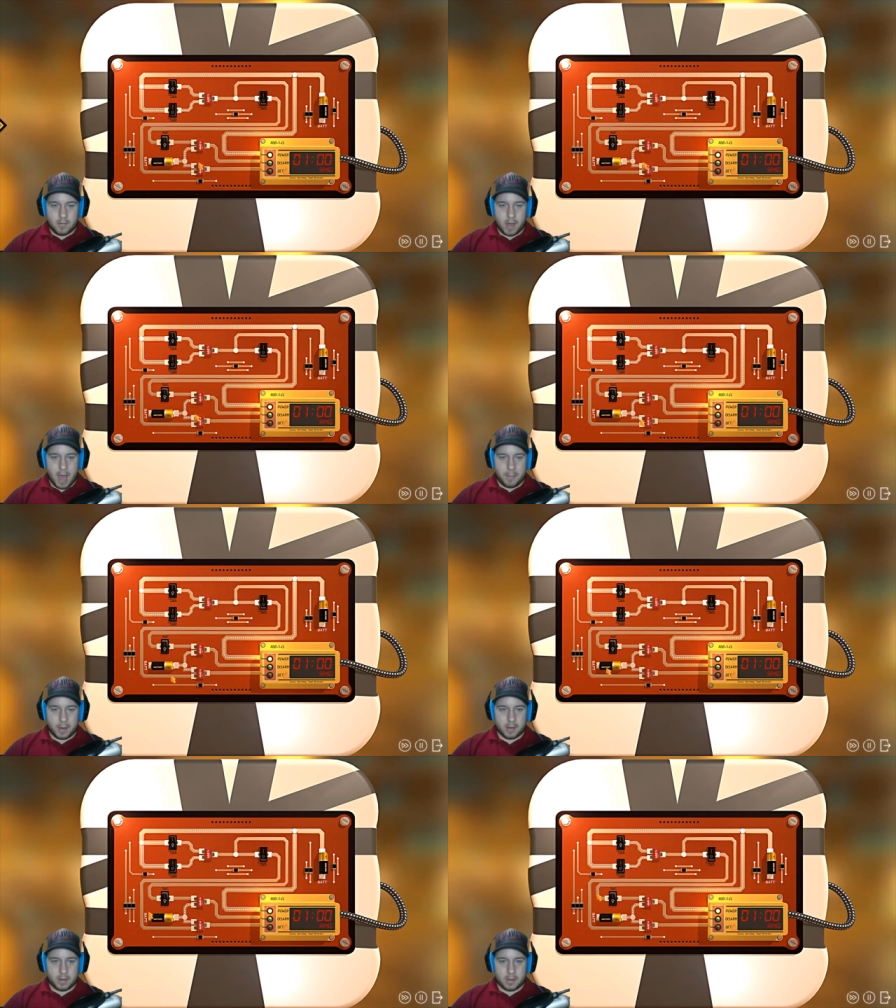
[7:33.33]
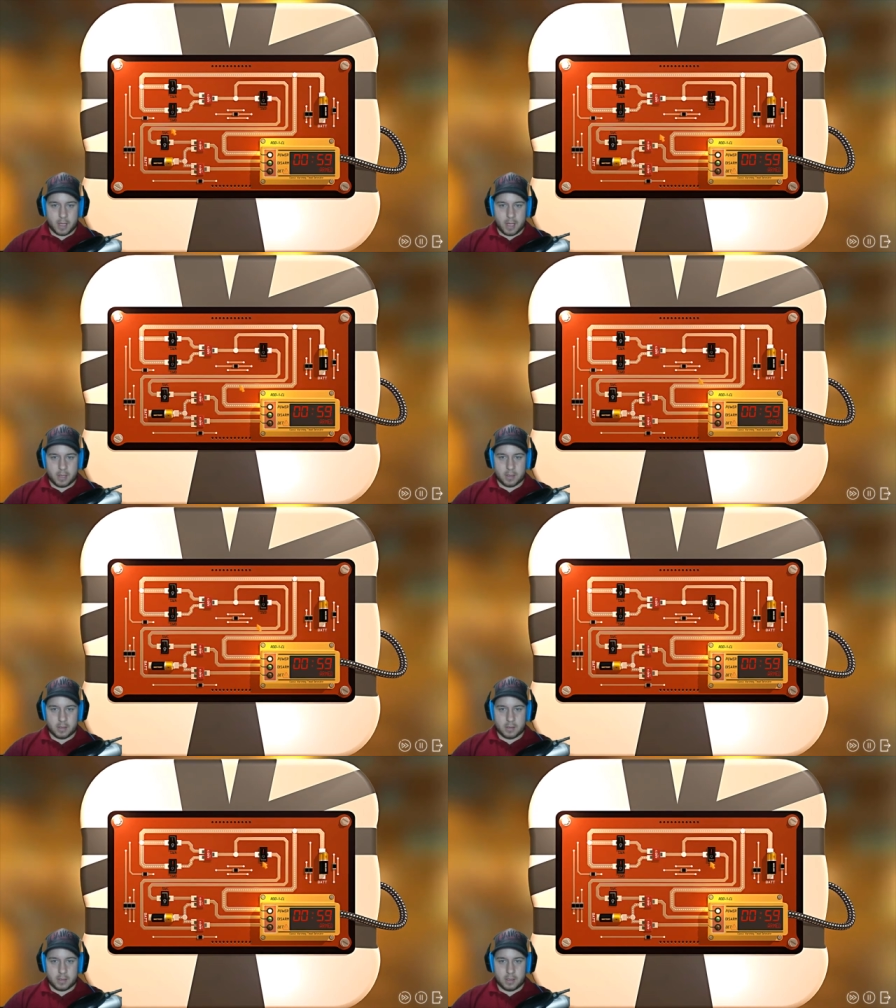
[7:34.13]
What happened? Okay.
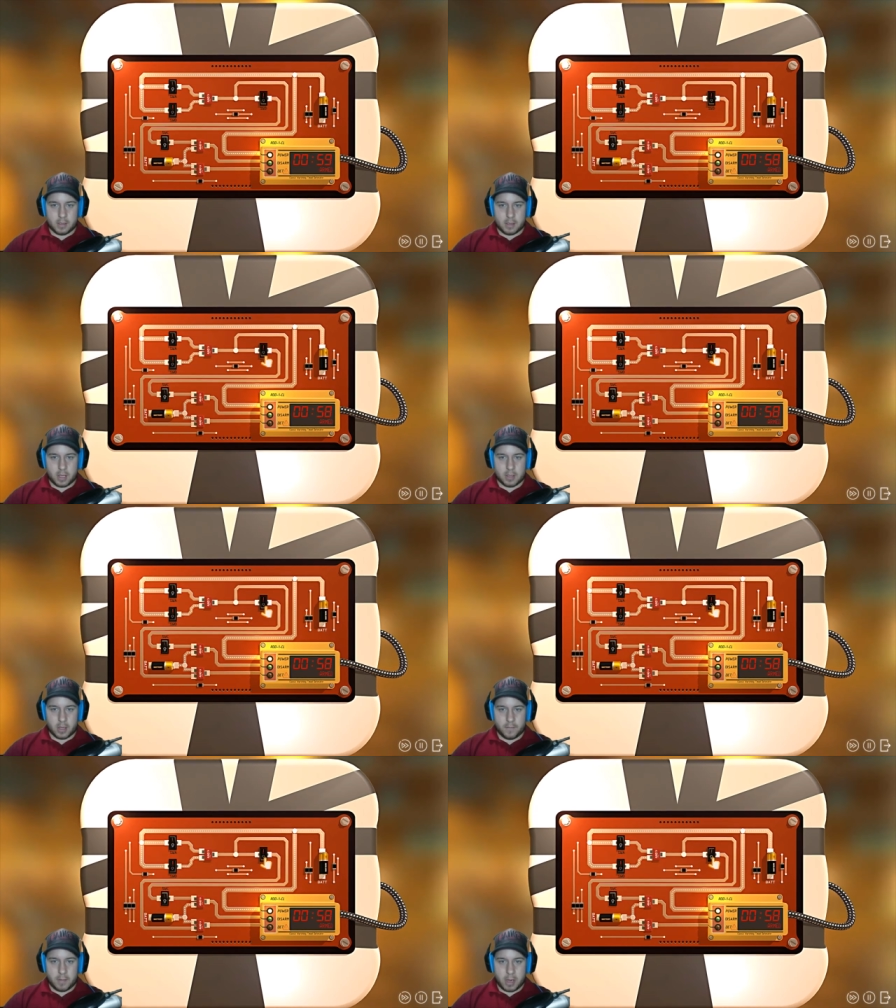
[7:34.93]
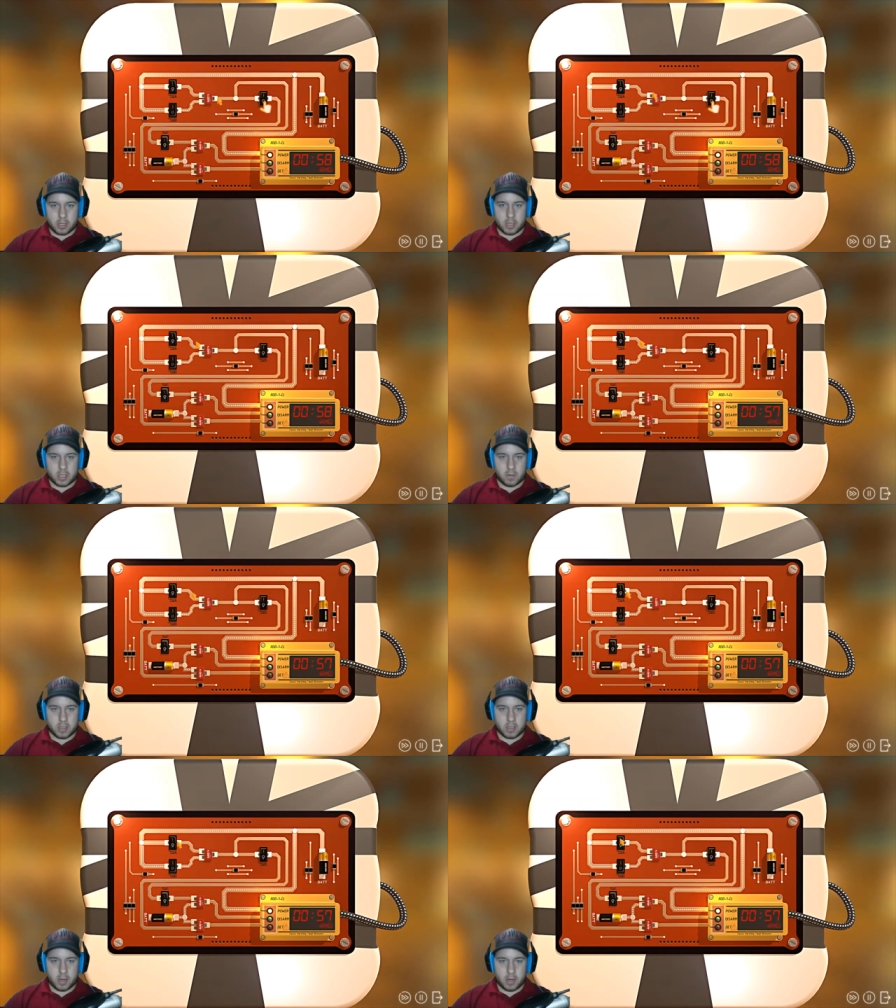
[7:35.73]
Okay, so I have to make sure this
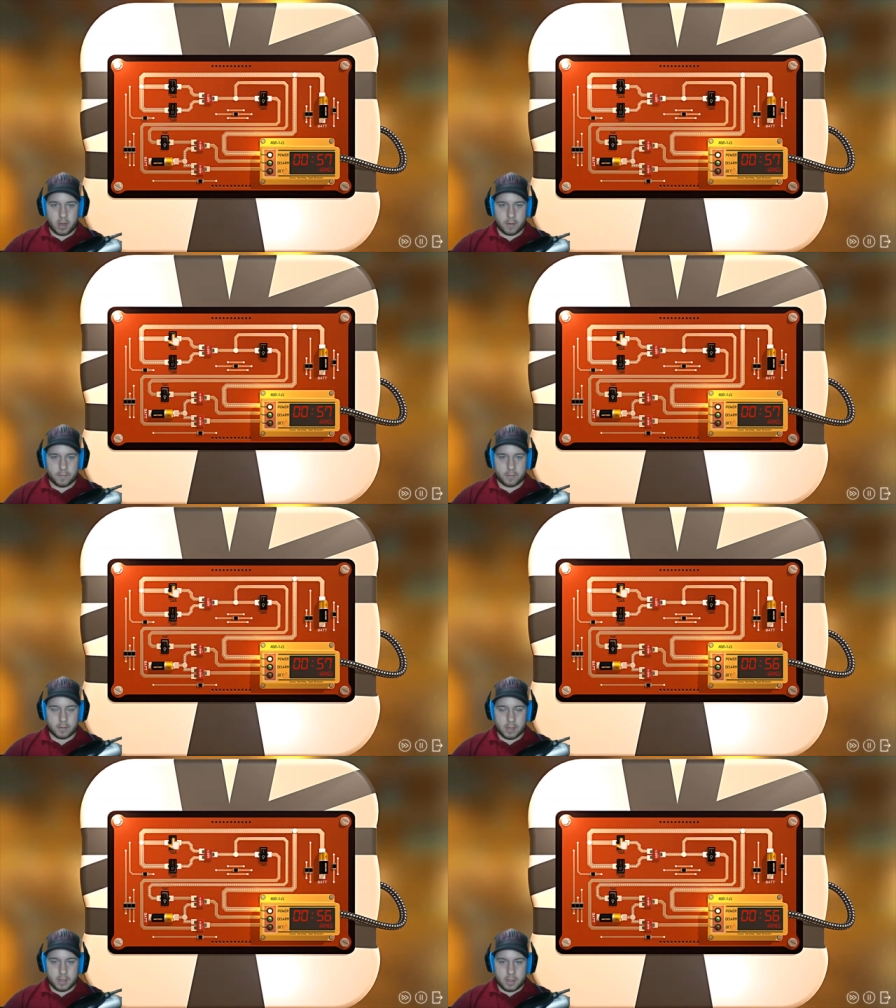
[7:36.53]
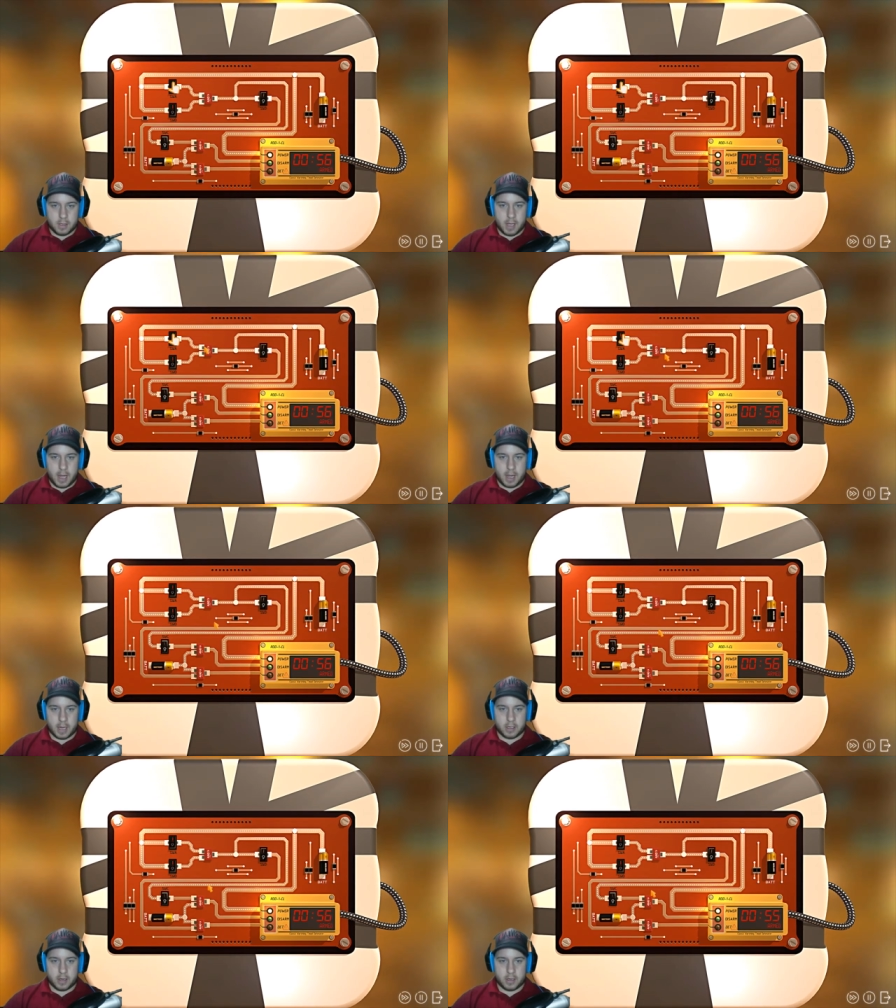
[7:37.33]
one's turned off. Then I
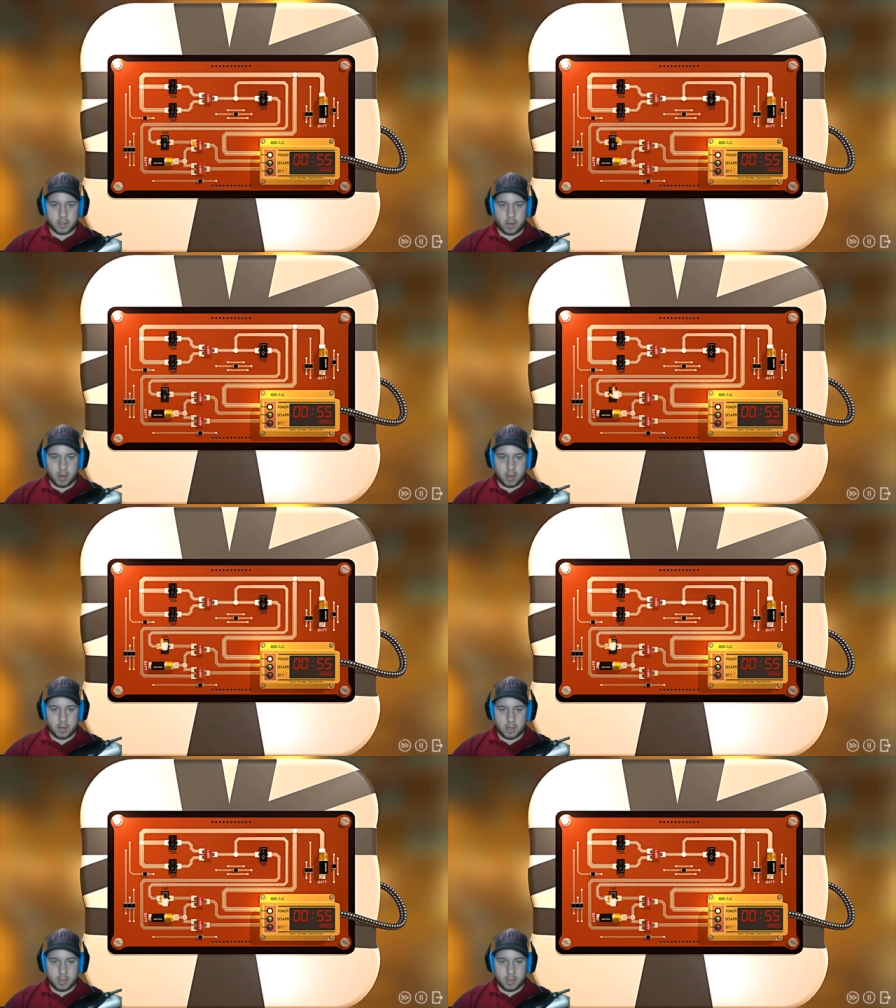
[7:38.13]
can turn this one on.